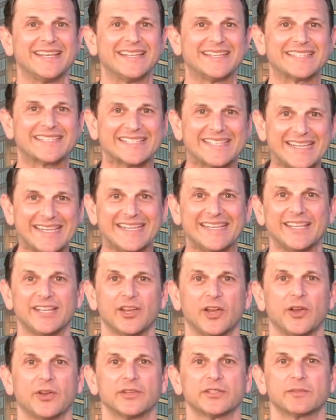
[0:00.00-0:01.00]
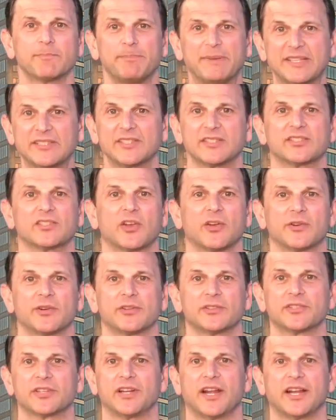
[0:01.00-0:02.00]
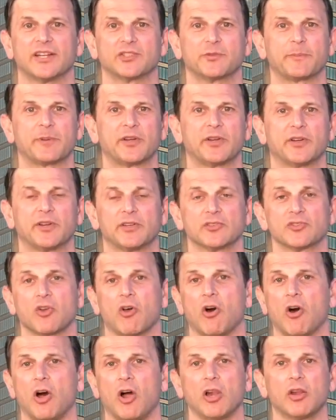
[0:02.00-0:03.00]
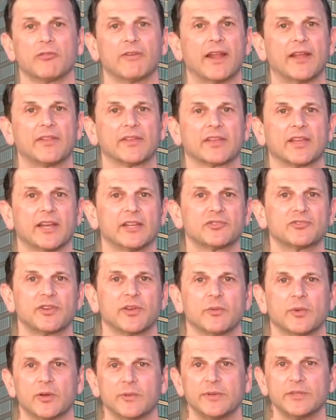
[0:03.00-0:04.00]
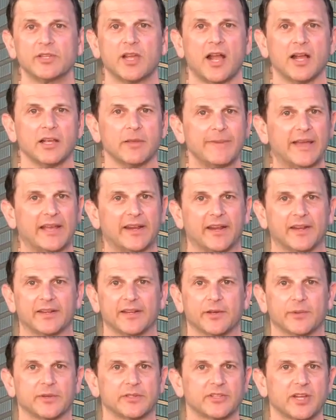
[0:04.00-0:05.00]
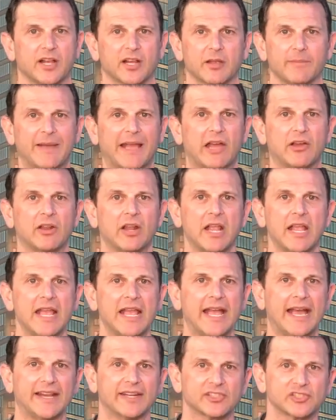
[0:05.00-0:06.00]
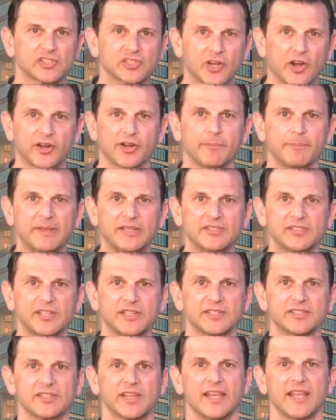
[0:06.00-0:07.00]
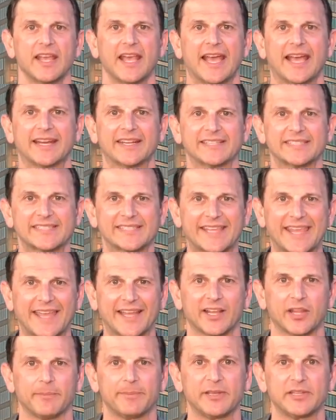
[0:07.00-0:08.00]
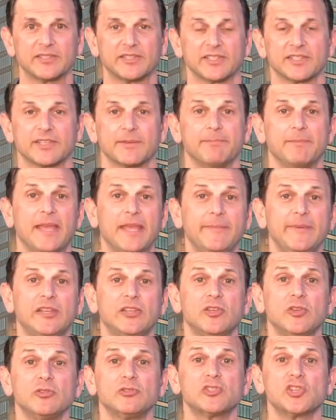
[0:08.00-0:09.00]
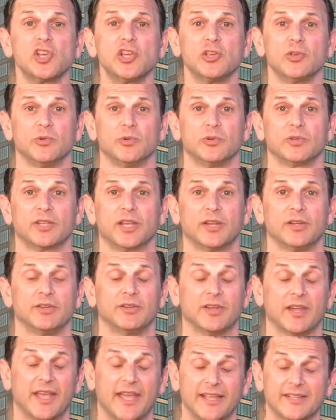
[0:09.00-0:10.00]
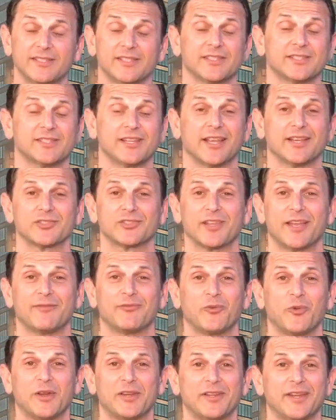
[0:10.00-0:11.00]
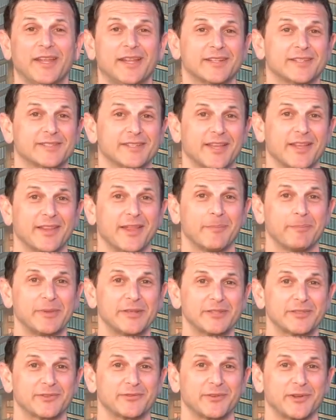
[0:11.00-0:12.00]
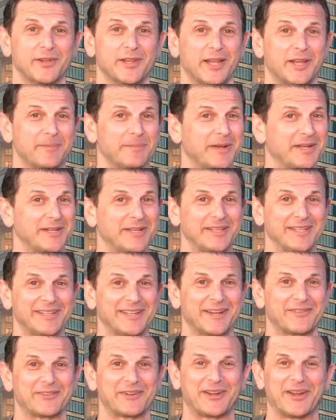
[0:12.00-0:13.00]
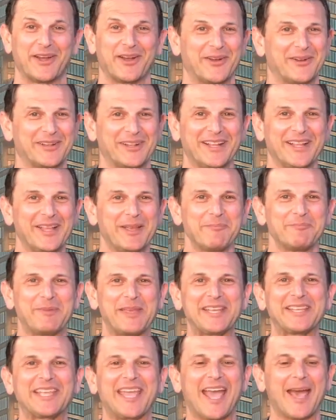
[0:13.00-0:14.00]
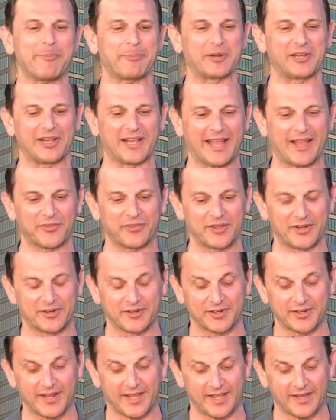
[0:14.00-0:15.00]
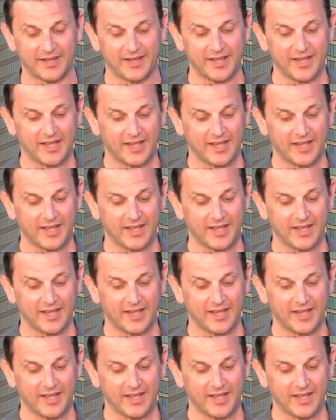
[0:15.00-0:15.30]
CEOs, business owners, and entrepreneurs all around the country. And what do we talk about on here? We talk about how to start a business, how to scale a business, and maybe you too can exit stage left one day and sell that business for a lot of money. You never know. Big capital out there today.